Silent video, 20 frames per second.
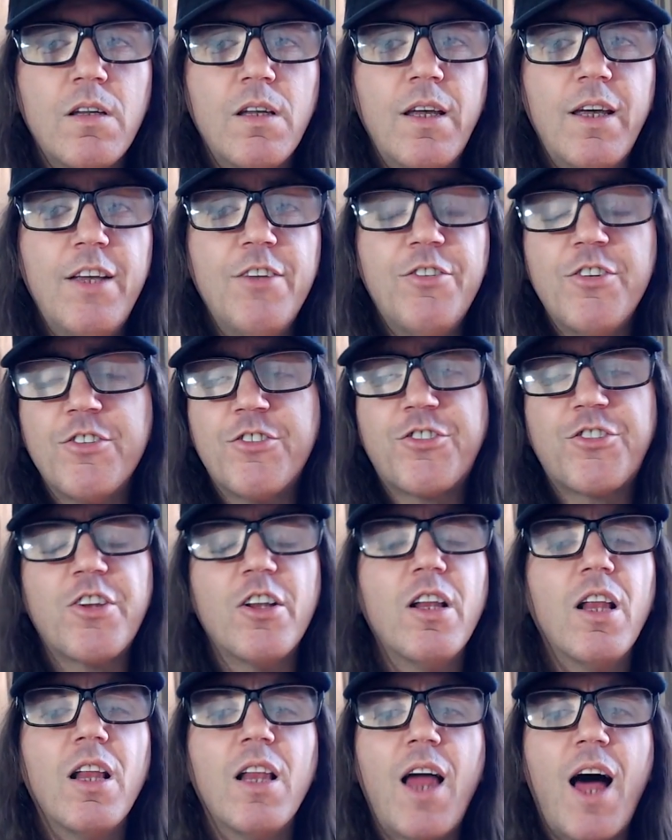isn't
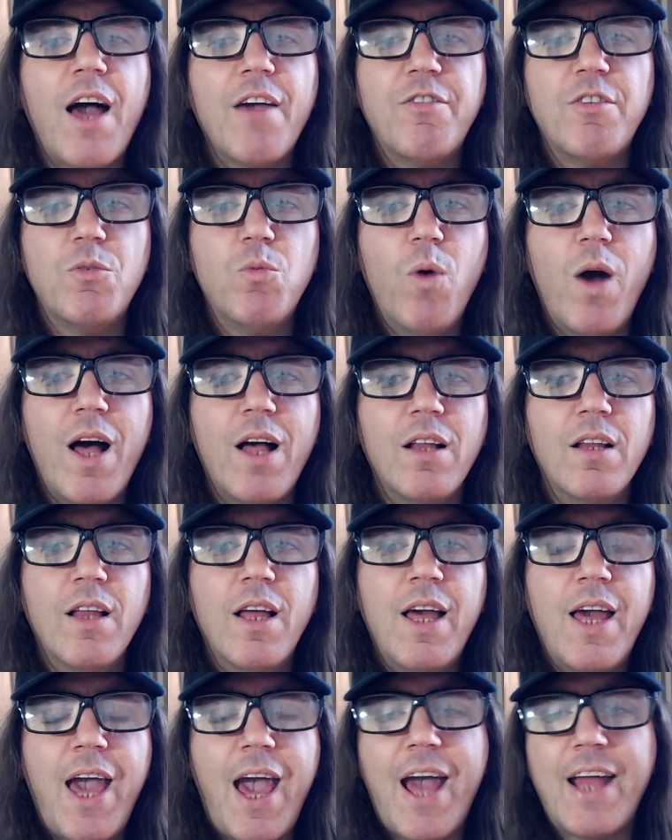still alive and well
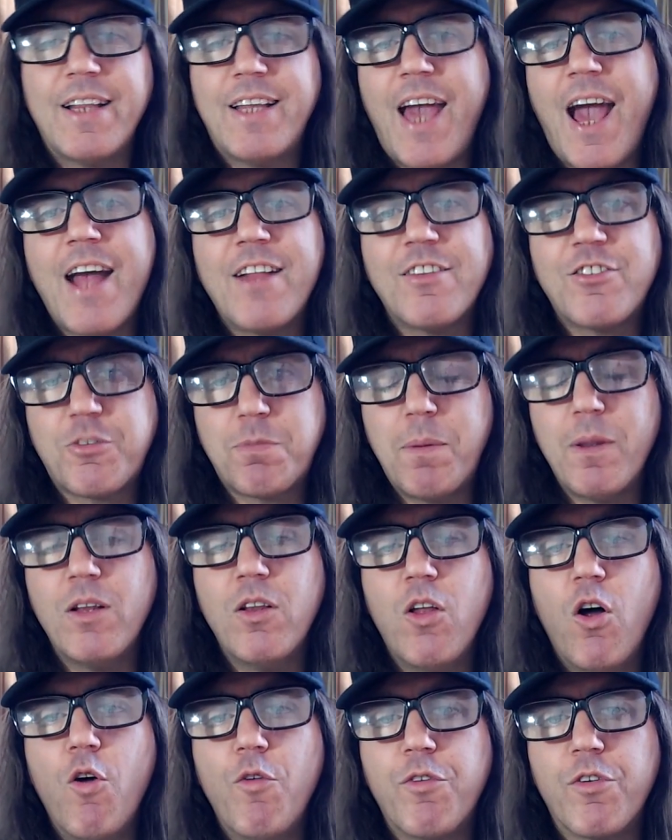and can spill
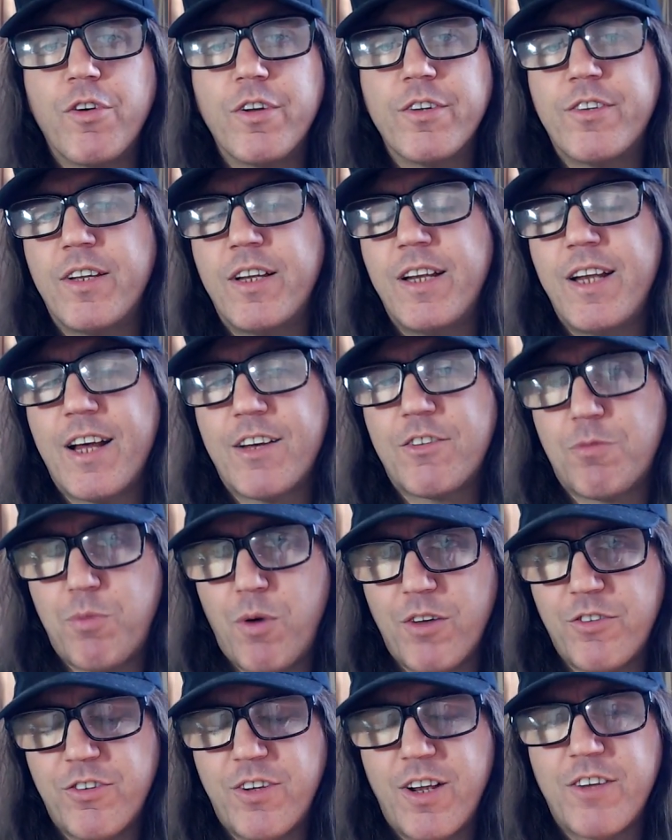over into the next
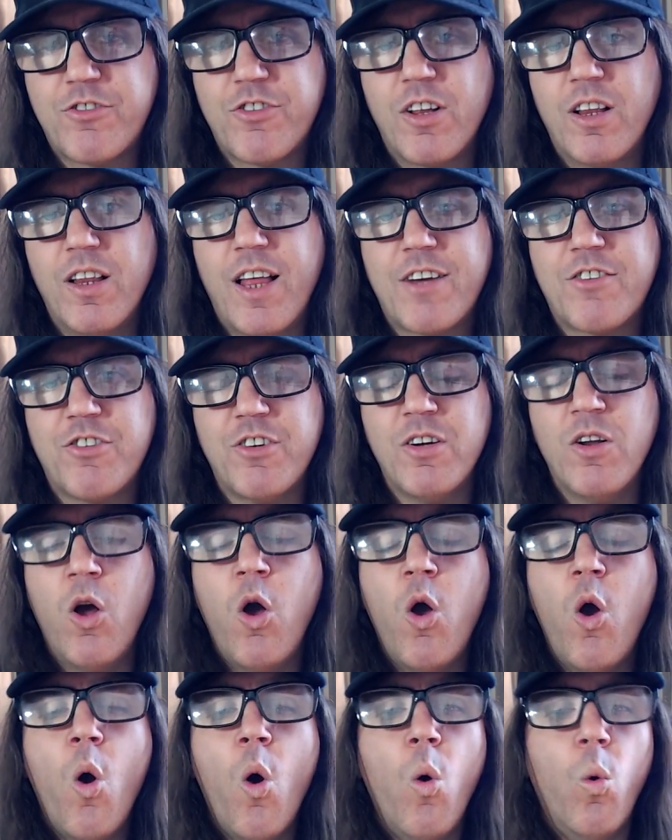presidential election.
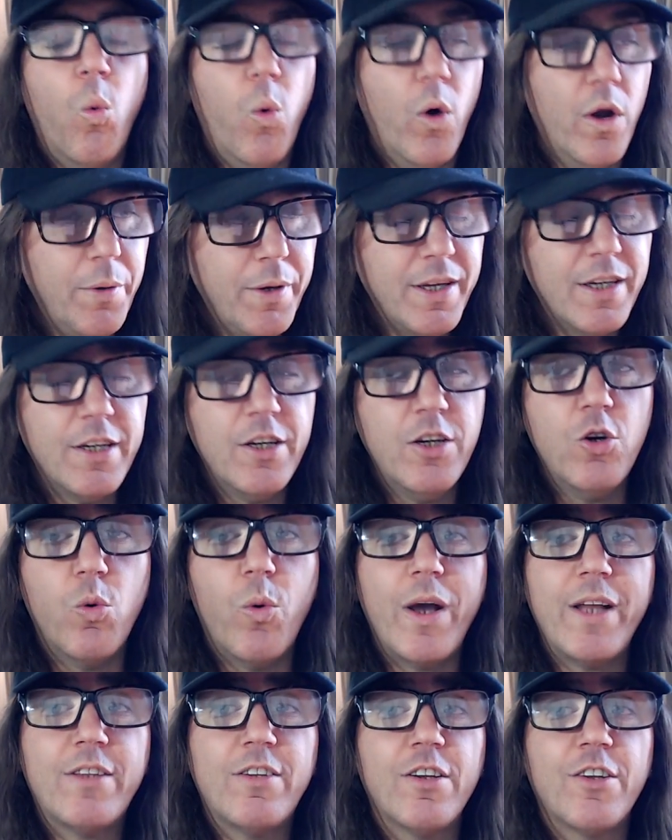What are we going to do?
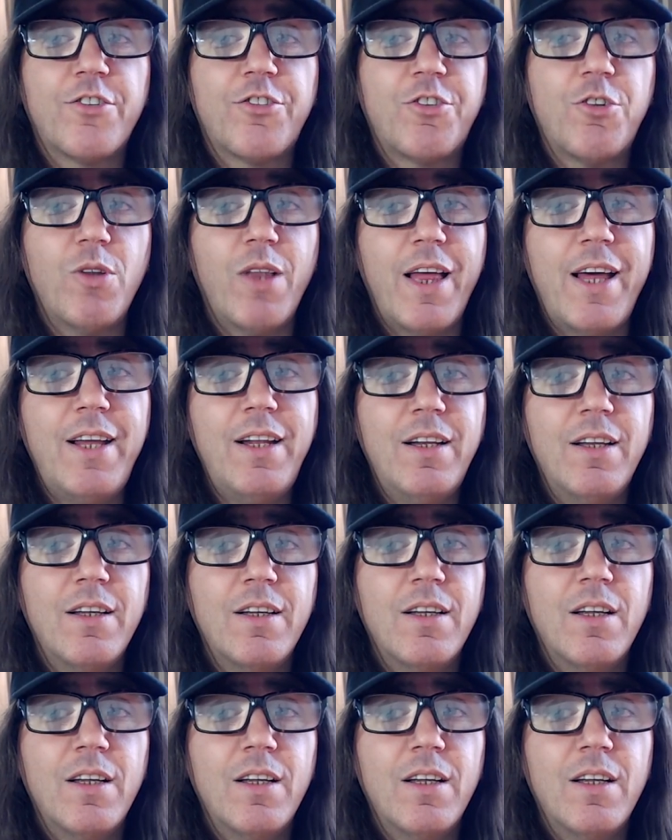Wait until it's too late?